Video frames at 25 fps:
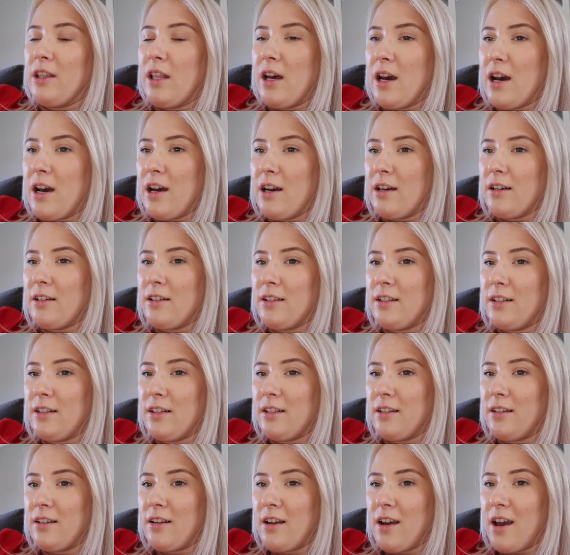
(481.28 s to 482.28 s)
that.
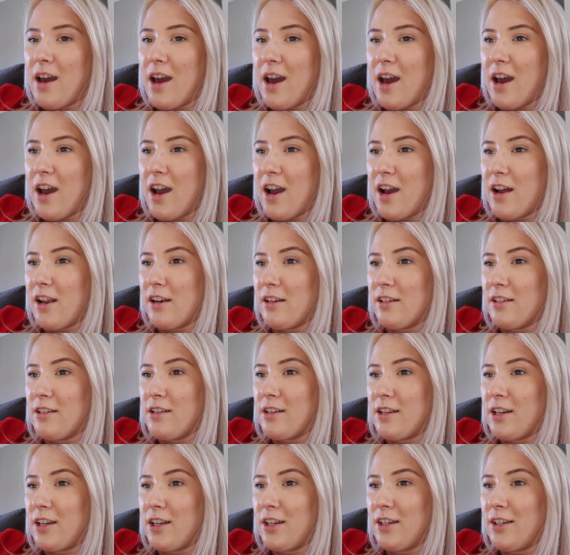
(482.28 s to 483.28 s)

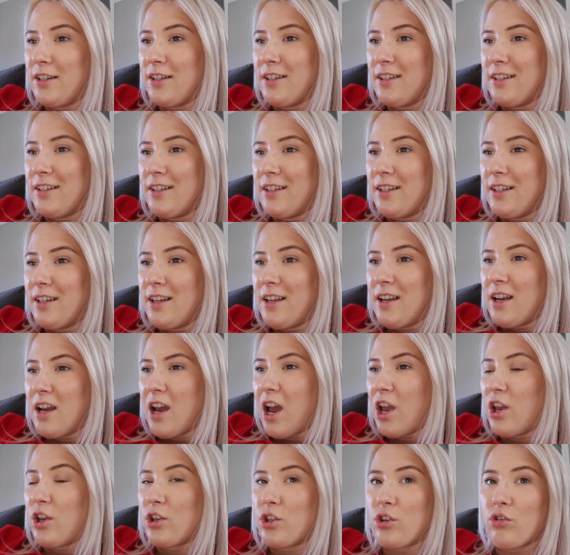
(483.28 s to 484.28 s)
And
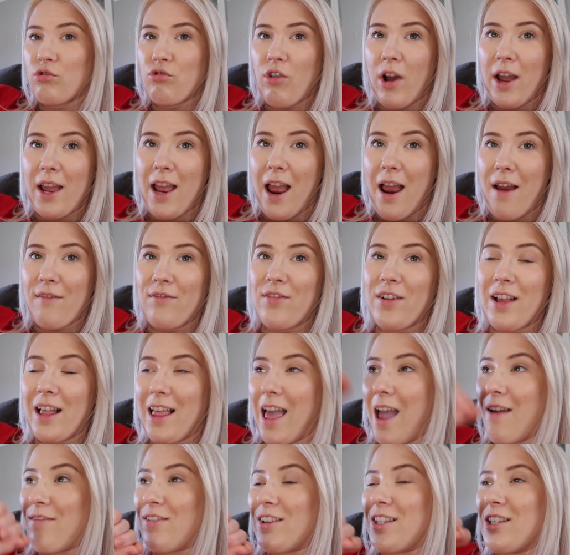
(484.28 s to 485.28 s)
I used to write
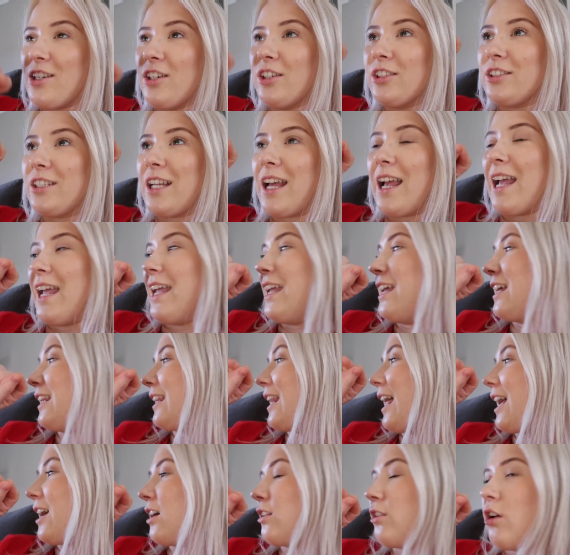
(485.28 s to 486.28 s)
every single day,
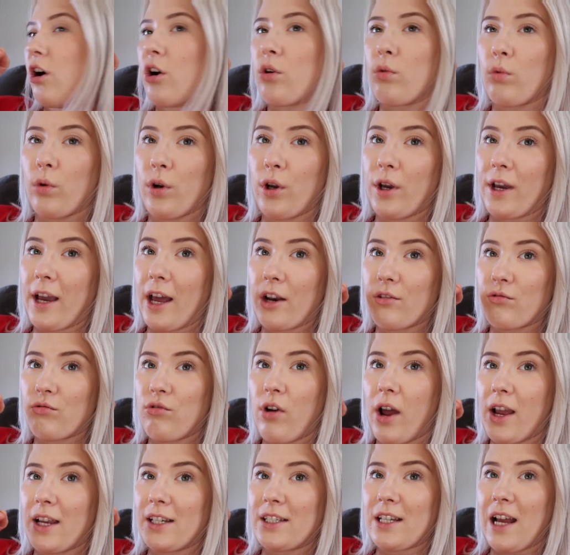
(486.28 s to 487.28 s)
like clockwork, I'd
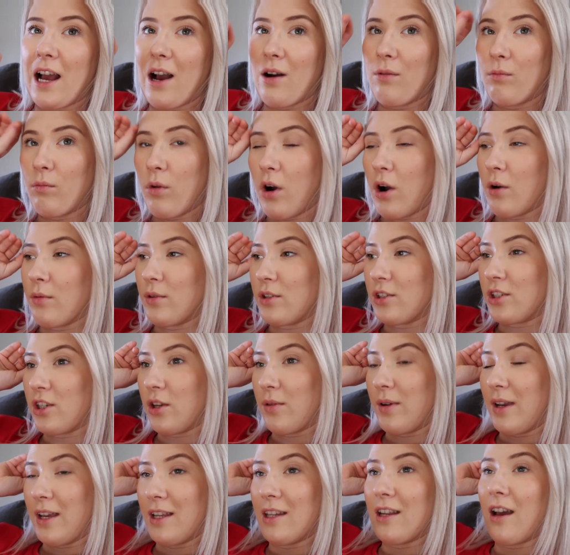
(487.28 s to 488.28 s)
write down what I was
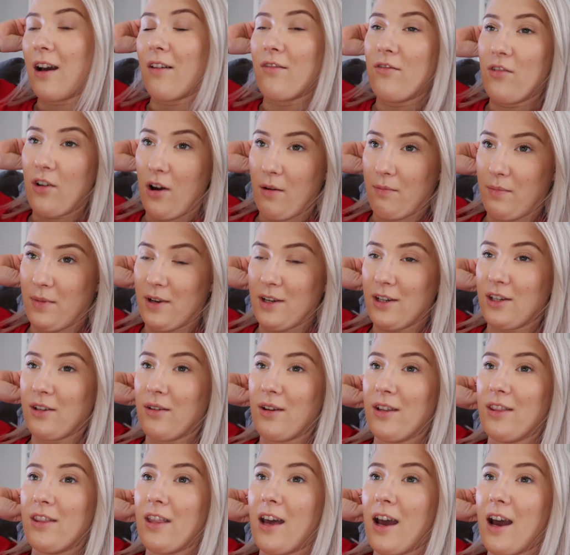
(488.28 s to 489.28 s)
doing. I've not been
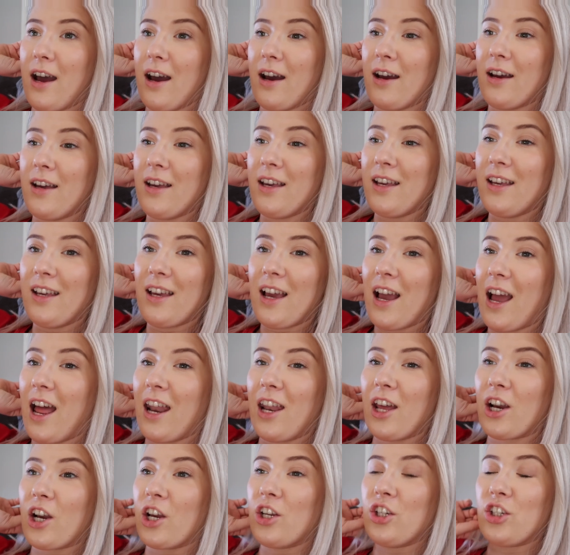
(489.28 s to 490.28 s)
doing that.
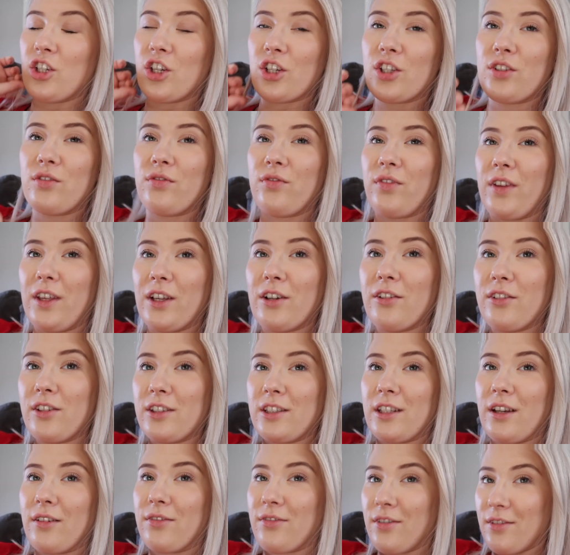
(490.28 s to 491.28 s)
And I can just feel the
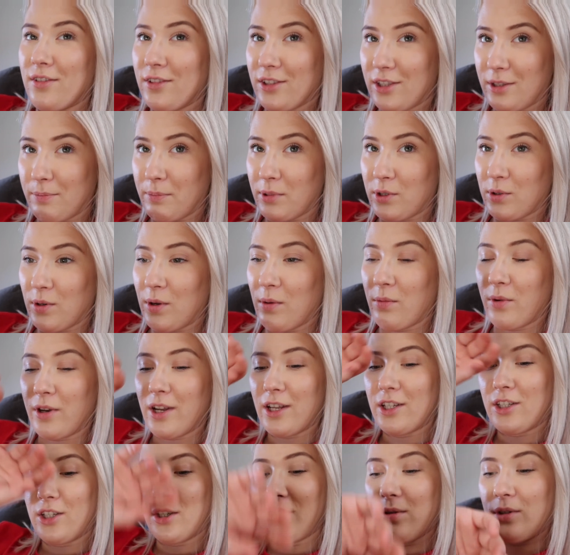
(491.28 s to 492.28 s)
difference between when I
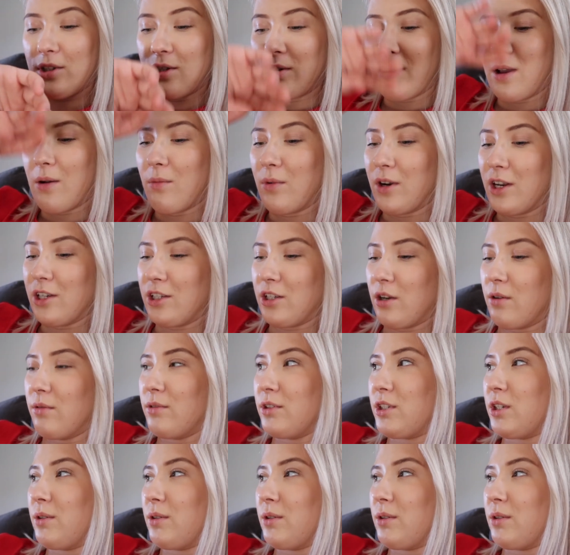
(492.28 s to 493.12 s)
do it and when I don't